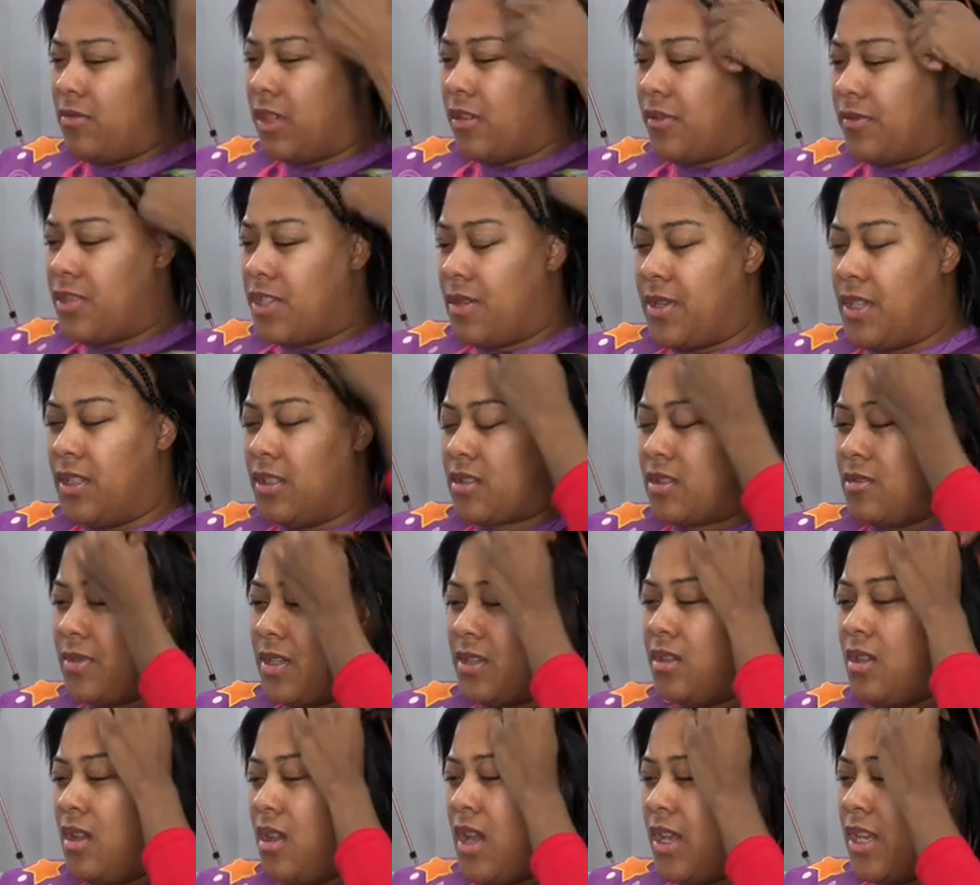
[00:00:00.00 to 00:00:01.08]
And guys,
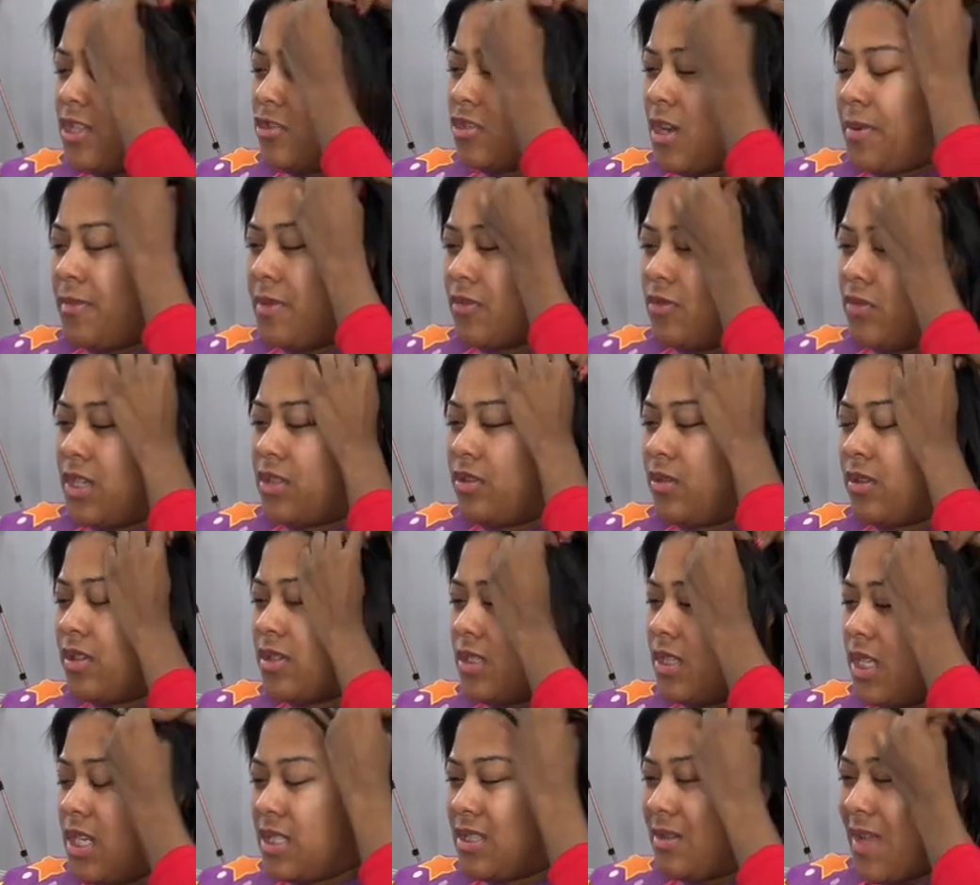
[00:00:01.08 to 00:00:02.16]
this is like the
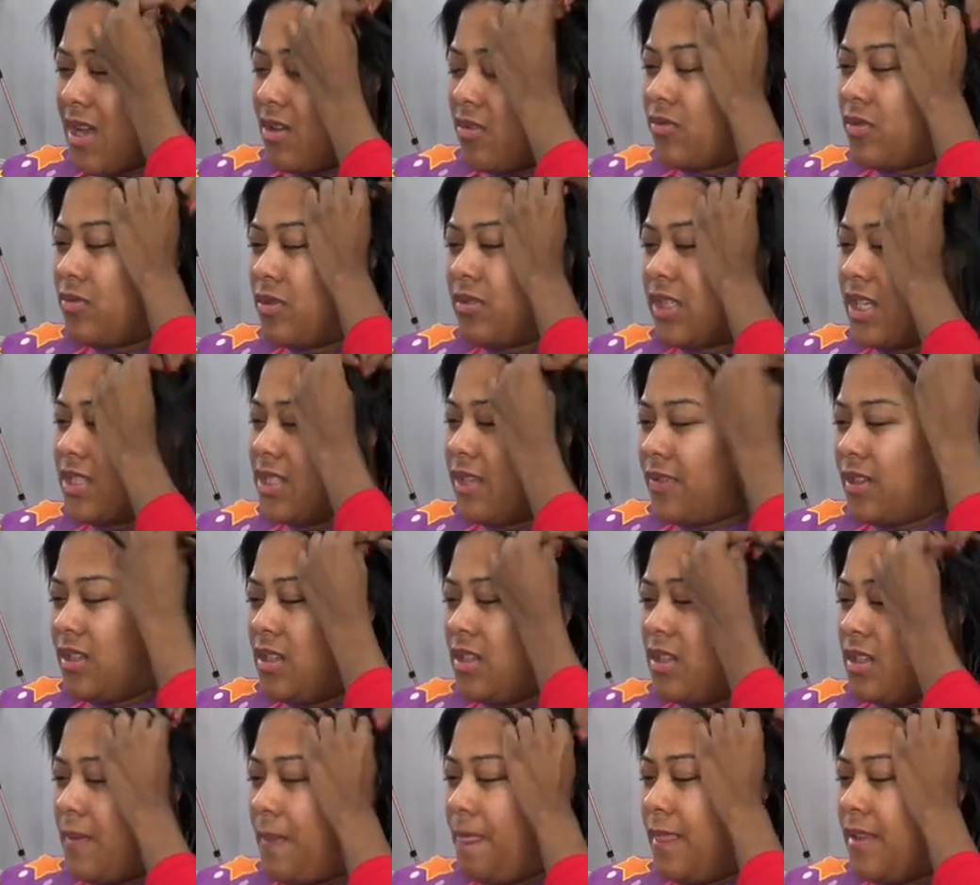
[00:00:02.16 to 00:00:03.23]
most important
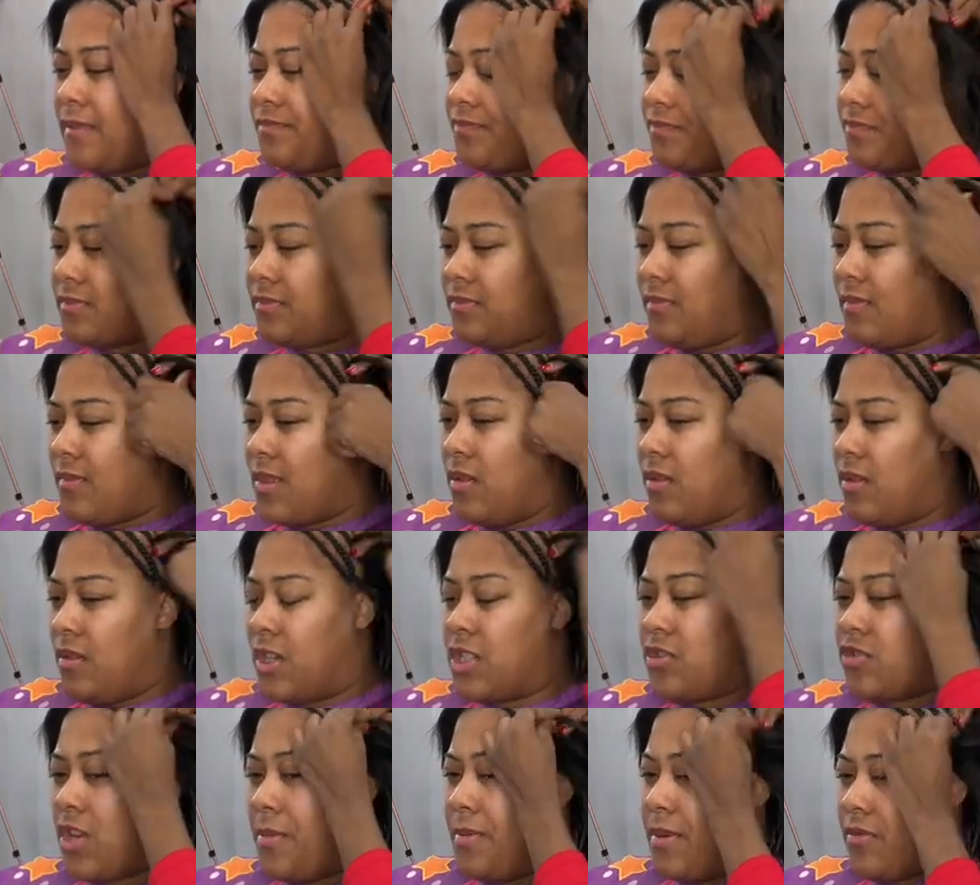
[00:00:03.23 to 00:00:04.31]
part of
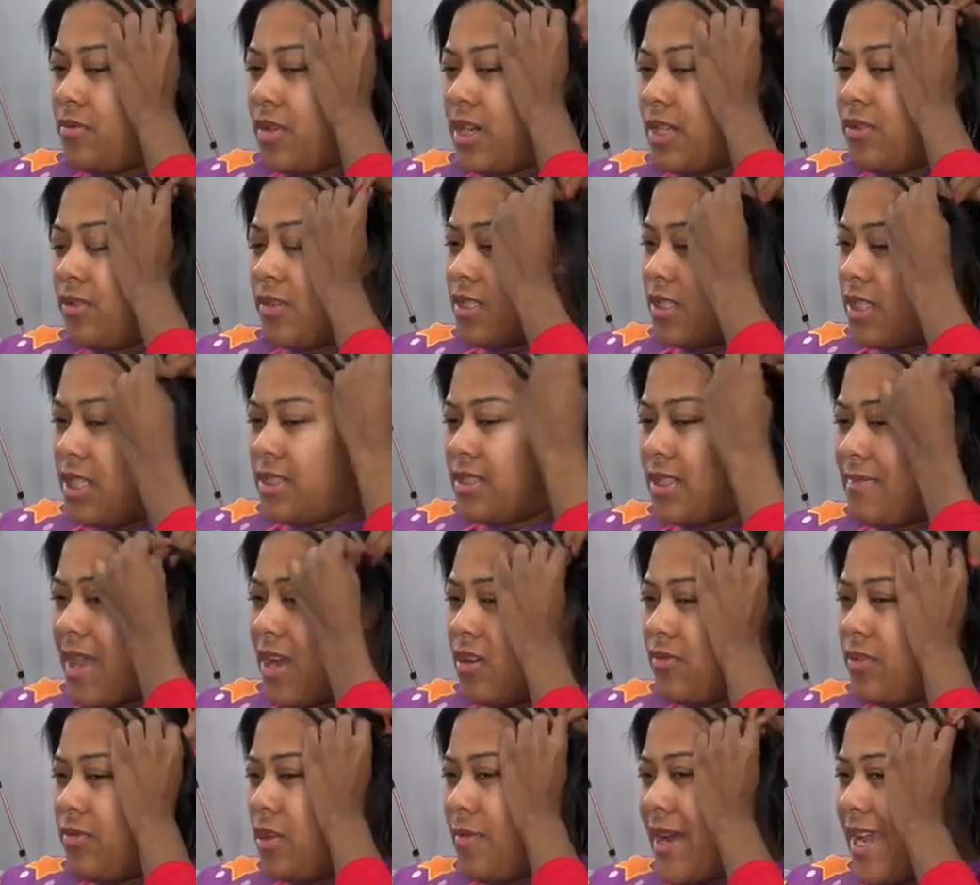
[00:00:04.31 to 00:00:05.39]
your
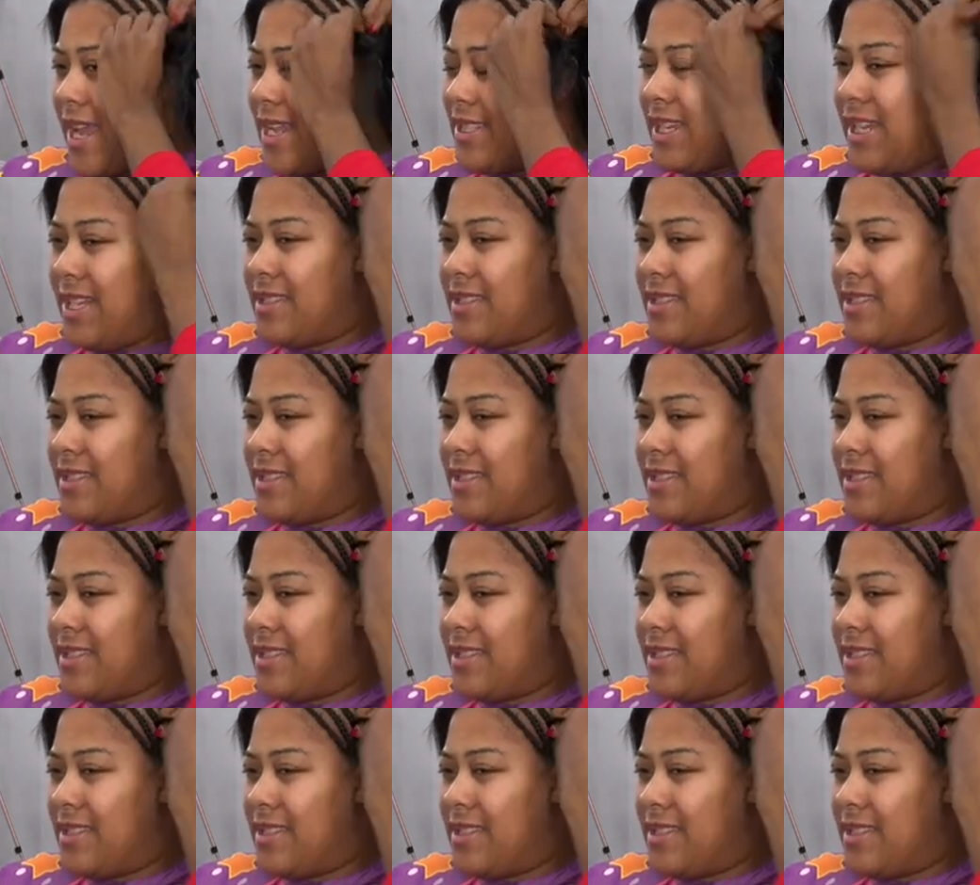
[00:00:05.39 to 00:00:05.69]
sew-in.